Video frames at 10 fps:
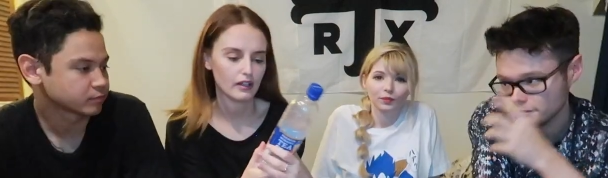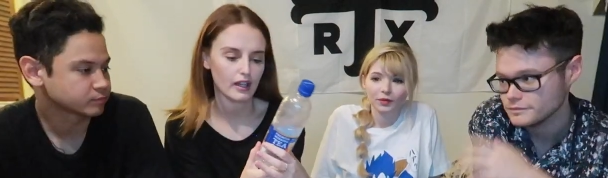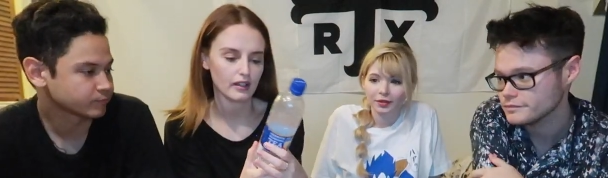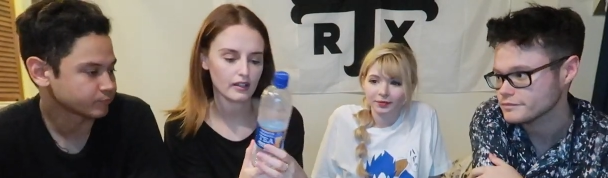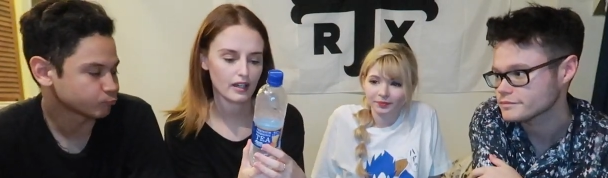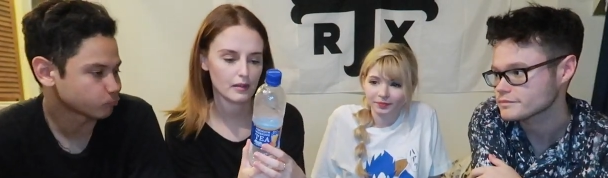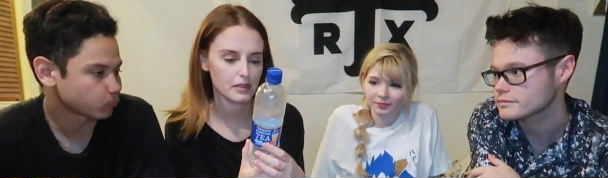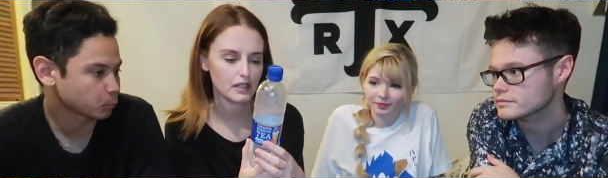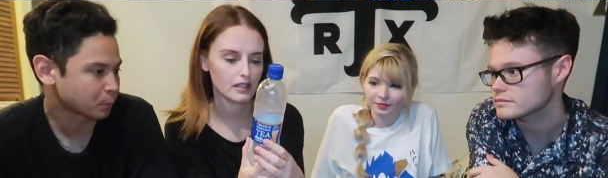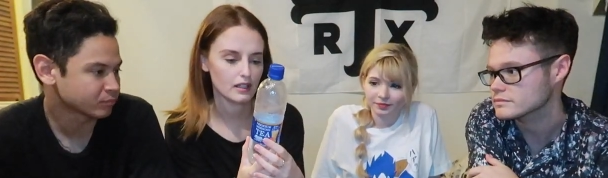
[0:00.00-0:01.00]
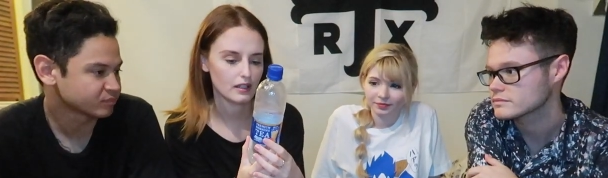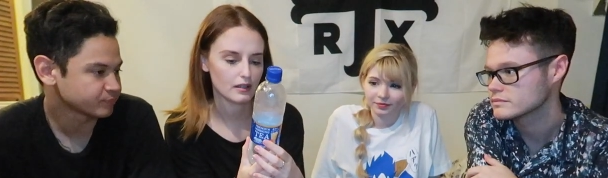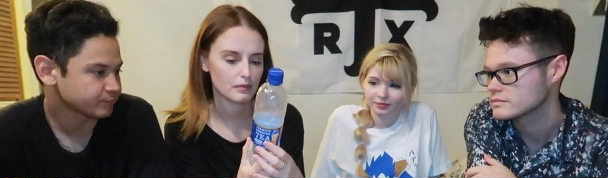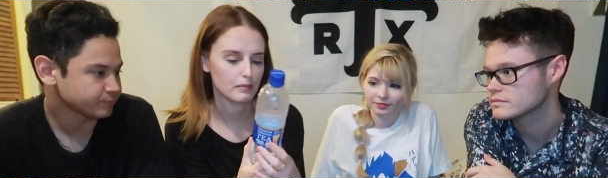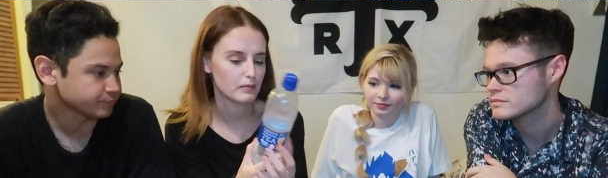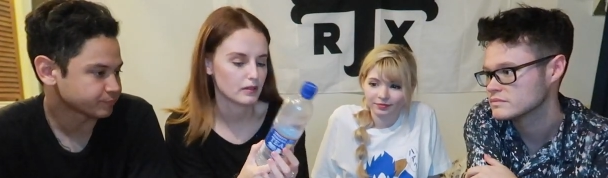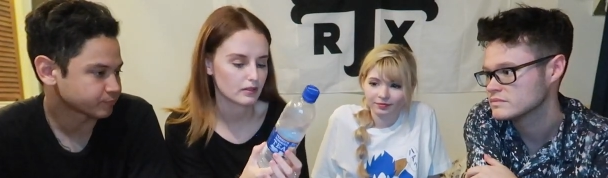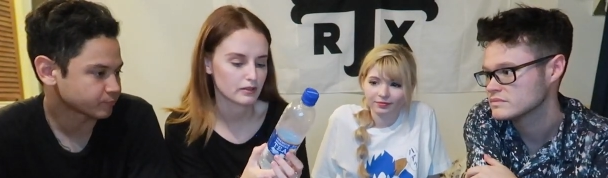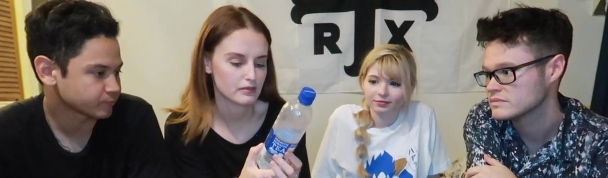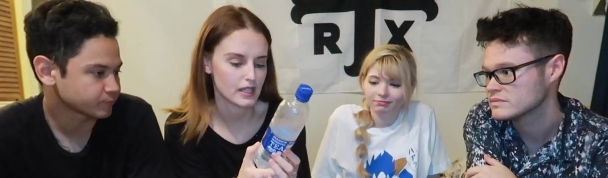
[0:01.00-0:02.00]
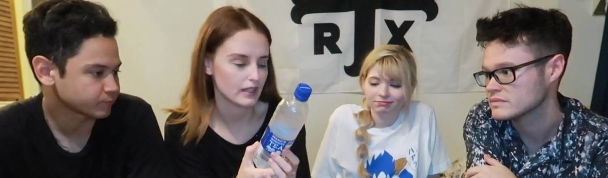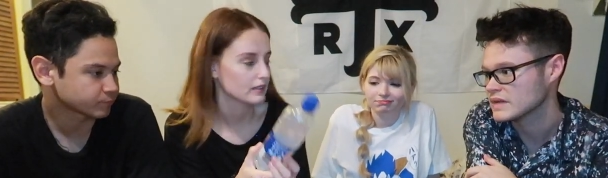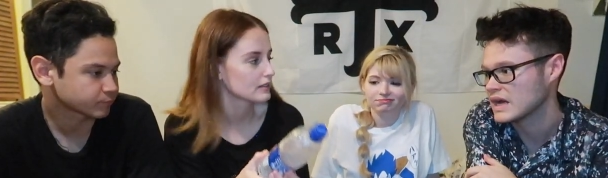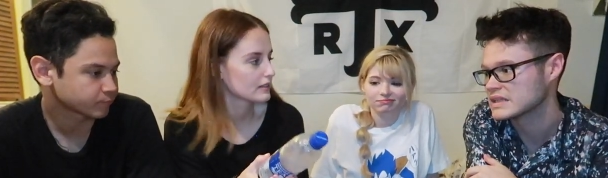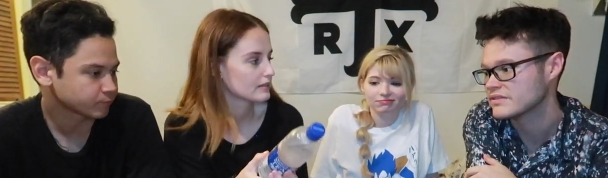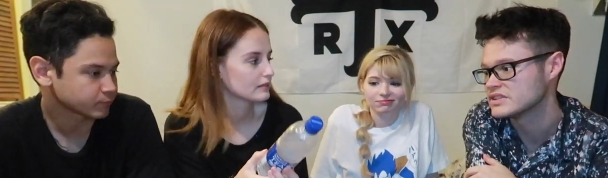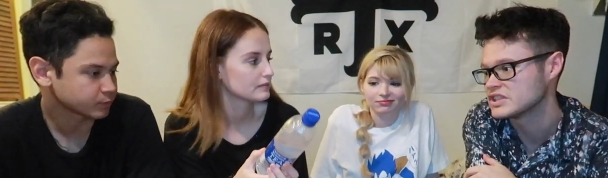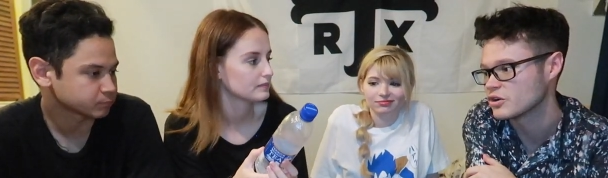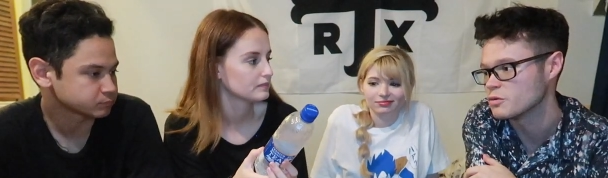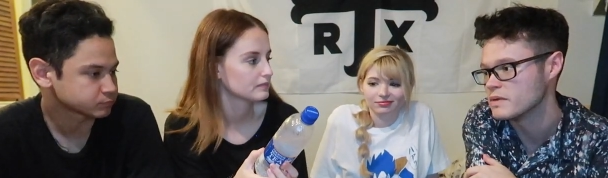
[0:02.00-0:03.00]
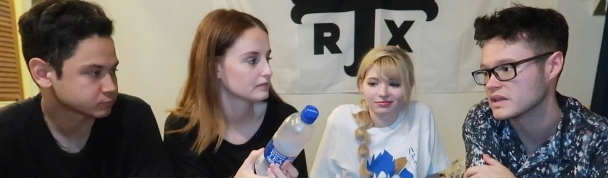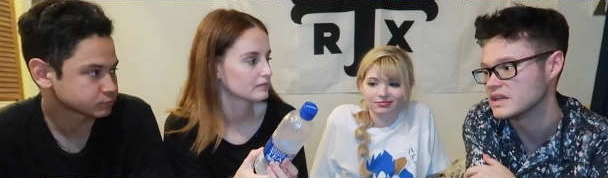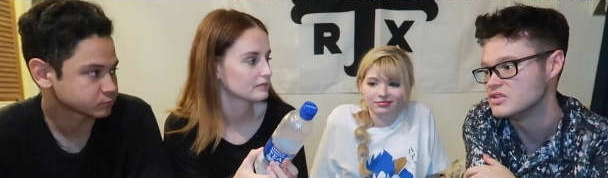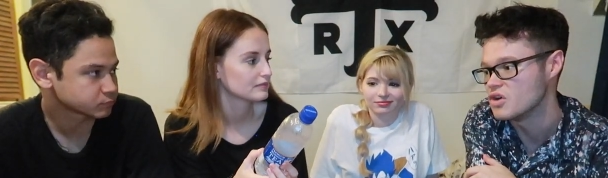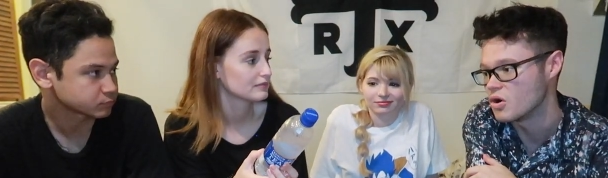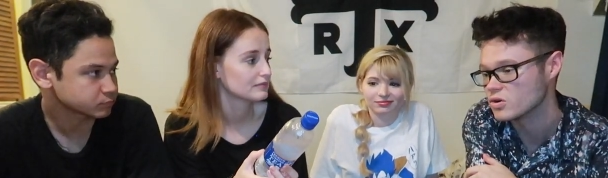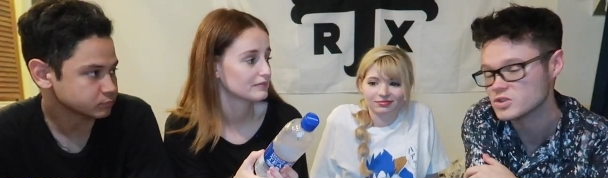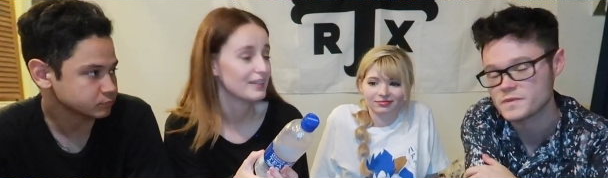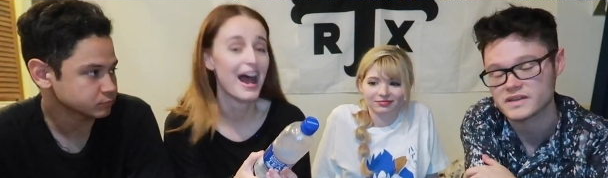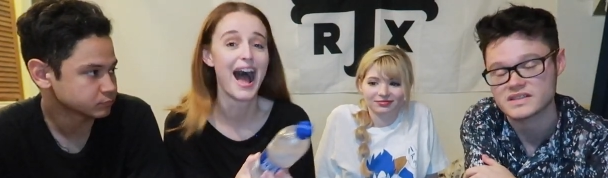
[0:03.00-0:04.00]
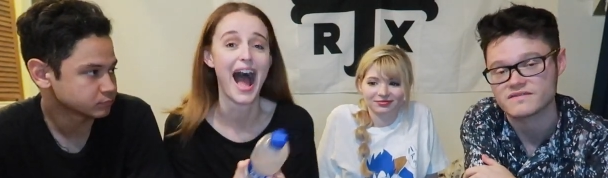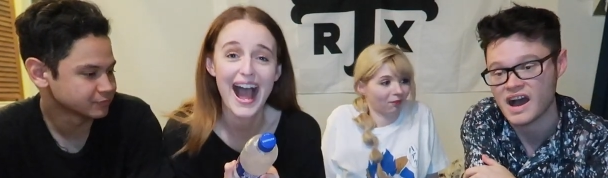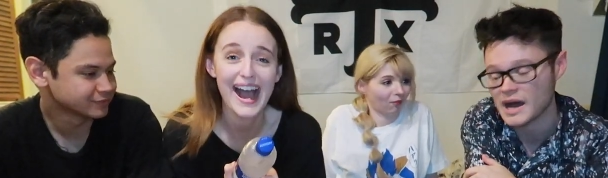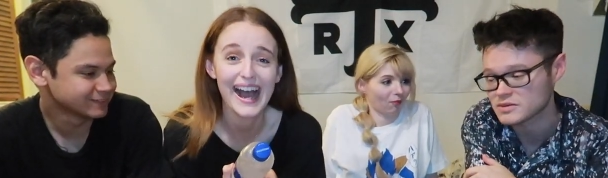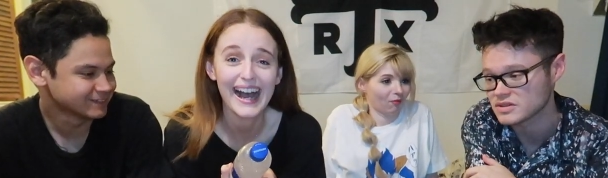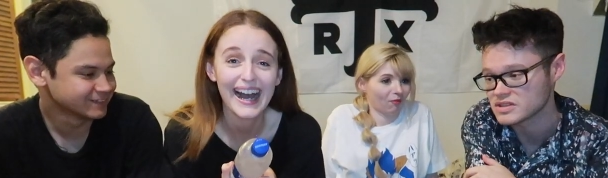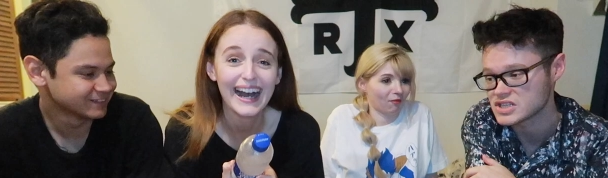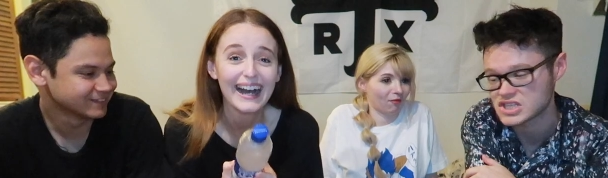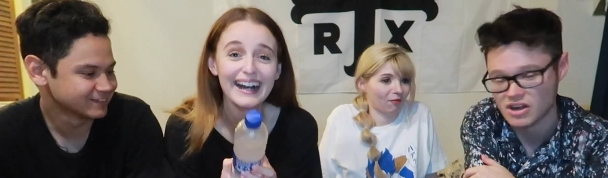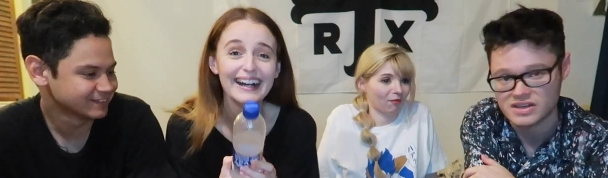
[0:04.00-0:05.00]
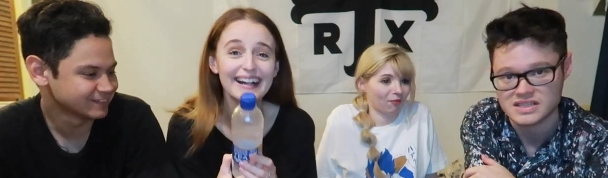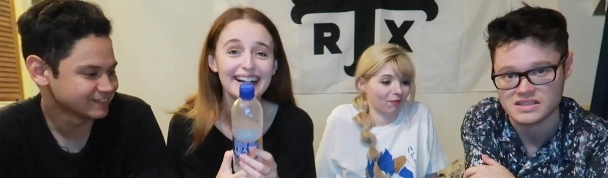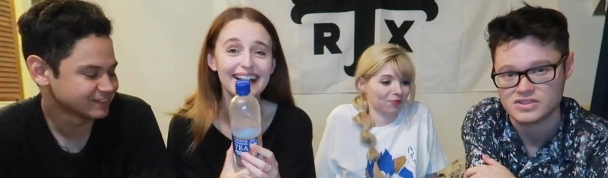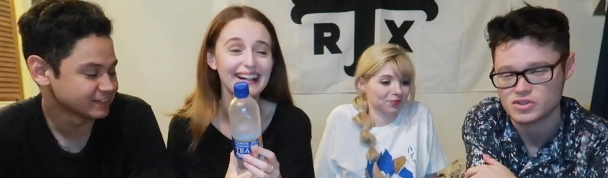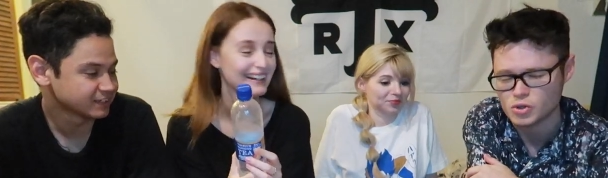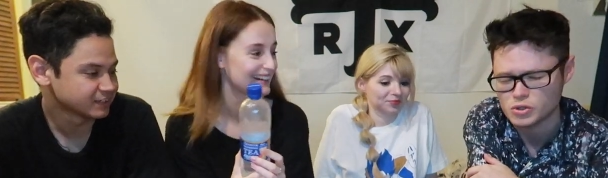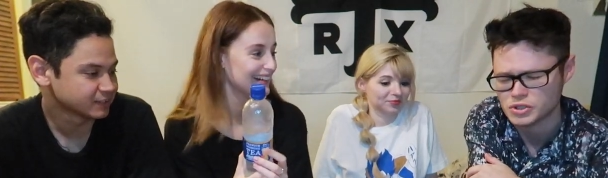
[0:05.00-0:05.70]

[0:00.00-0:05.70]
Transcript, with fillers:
Speaker 1: Okay, how many milk teas?
Speaker 2: I'd give it 0 milky nose because it absolutely sucks and it's so